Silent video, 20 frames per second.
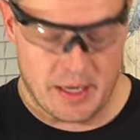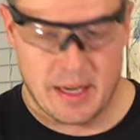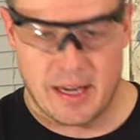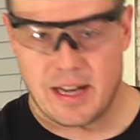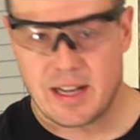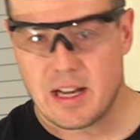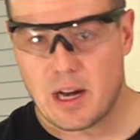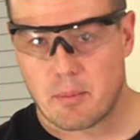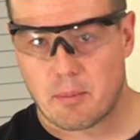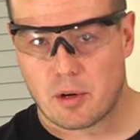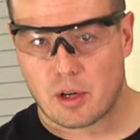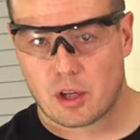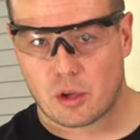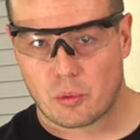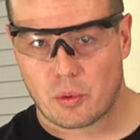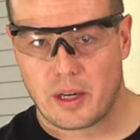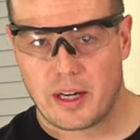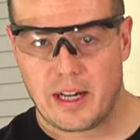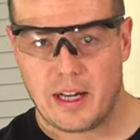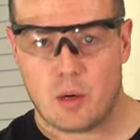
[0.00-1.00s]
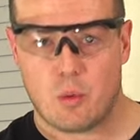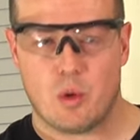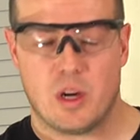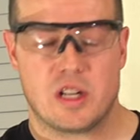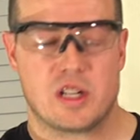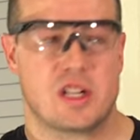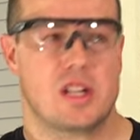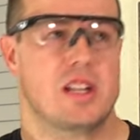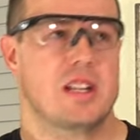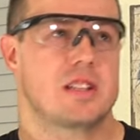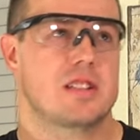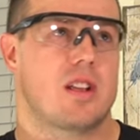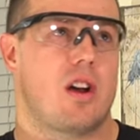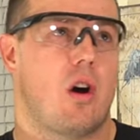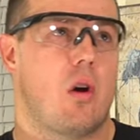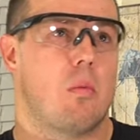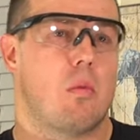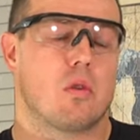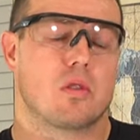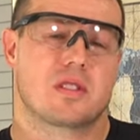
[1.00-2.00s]
And number three, which is
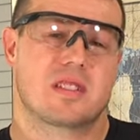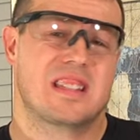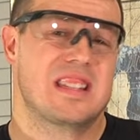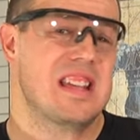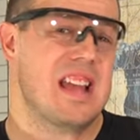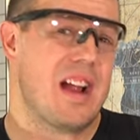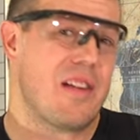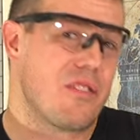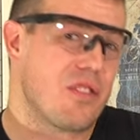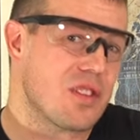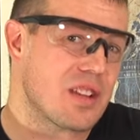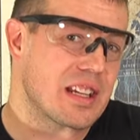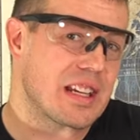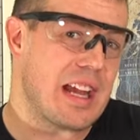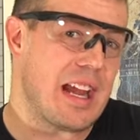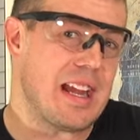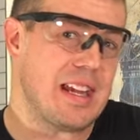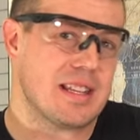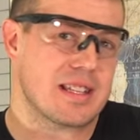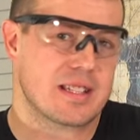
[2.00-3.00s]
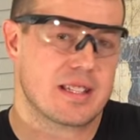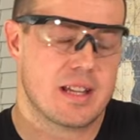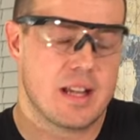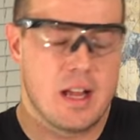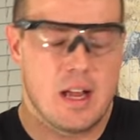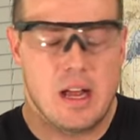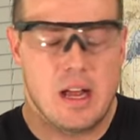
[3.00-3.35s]
almost never the case,